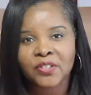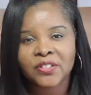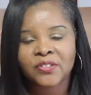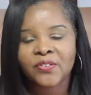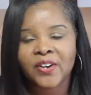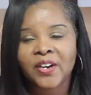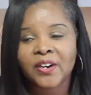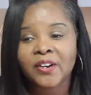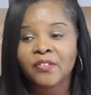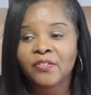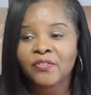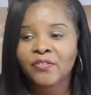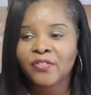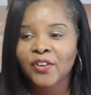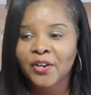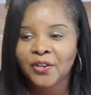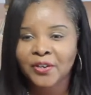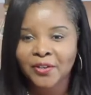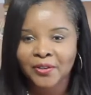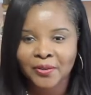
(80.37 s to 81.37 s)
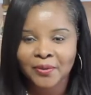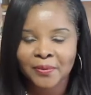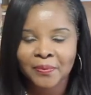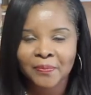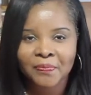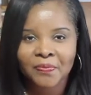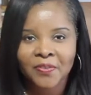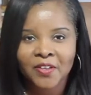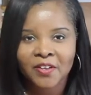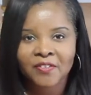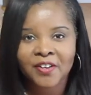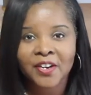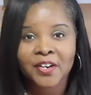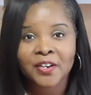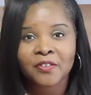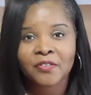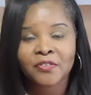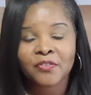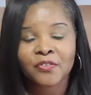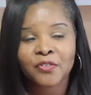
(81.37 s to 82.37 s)
was very fertile,
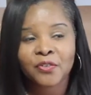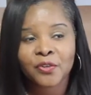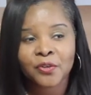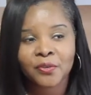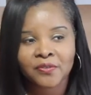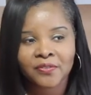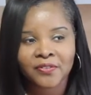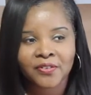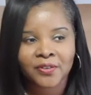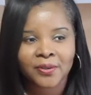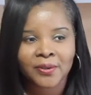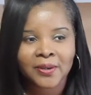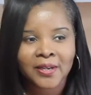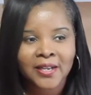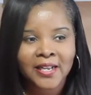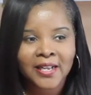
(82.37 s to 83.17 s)
very fruitful.